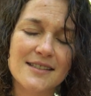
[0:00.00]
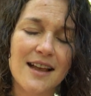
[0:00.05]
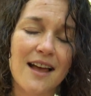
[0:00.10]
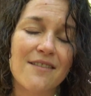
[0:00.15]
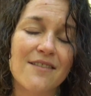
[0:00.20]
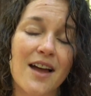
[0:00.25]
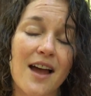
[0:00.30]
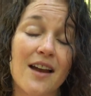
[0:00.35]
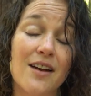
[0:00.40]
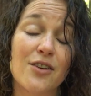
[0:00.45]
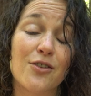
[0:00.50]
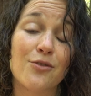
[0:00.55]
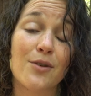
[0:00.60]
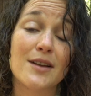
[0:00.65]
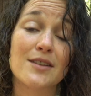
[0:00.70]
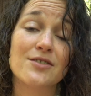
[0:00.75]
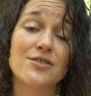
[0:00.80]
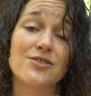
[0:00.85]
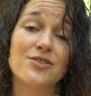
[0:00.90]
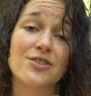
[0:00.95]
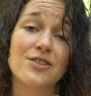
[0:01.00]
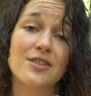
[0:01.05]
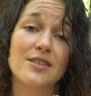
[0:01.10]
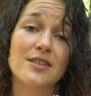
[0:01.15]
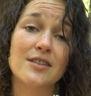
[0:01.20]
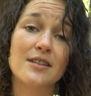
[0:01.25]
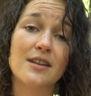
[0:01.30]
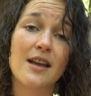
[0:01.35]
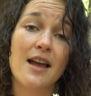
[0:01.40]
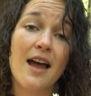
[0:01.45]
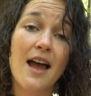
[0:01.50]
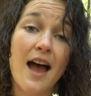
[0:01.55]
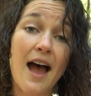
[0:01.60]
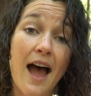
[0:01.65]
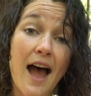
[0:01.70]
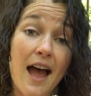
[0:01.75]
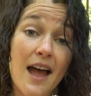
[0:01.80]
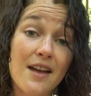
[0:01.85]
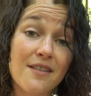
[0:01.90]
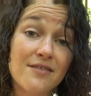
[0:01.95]
I've got a question.
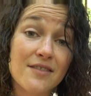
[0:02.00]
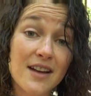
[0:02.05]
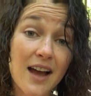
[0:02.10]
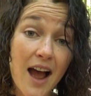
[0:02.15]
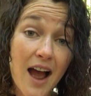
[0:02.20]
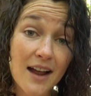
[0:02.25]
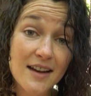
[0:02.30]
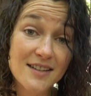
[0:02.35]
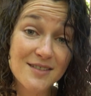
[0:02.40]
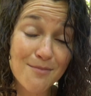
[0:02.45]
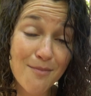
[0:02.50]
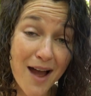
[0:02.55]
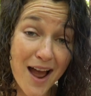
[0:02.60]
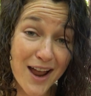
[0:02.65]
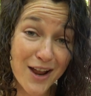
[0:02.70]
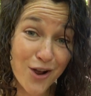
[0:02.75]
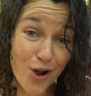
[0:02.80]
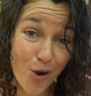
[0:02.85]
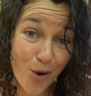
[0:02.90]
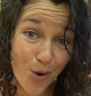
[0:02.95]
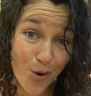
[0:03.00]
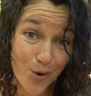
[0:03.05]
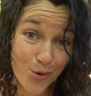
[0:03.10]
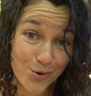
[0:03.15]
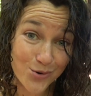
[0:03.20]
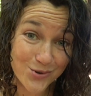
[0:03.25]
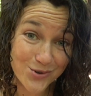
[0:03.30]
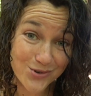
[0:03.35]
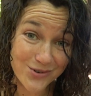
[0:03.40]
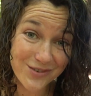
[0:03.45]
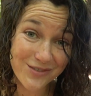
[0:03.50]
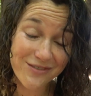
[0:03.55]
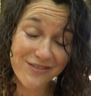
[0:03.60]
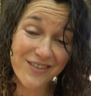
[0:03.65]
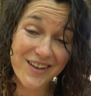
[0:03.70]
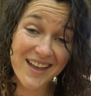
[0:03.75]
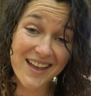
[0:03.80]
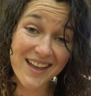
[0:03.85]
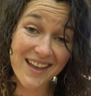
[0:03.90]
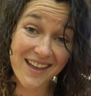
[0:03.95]
I've got my own
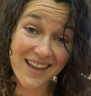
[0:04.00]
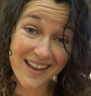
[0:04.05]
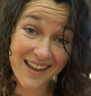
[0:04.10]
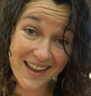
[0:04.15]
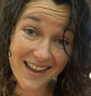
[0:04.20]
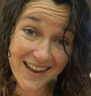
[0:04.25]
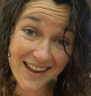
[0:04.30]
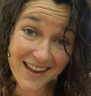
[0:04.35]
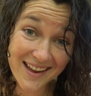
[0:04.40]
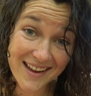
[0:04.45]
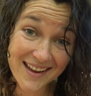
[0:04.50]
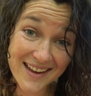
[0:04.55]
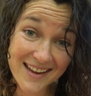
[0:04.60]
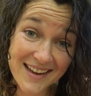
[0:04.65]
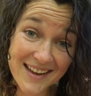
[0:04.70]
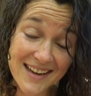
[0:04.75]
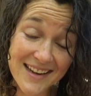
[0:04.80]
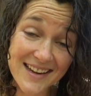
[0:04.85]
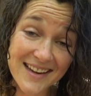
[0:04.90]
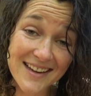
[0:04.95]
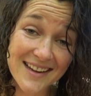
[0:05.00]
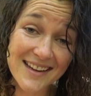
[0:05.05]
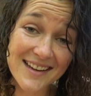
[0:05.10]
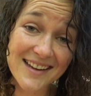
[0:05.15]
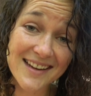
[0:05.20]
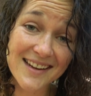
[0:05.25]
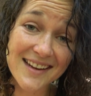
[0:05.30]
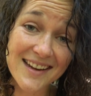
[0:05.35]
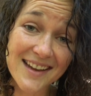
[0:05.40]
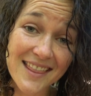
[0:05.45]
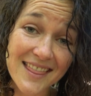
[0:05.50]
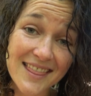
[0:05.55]
faith.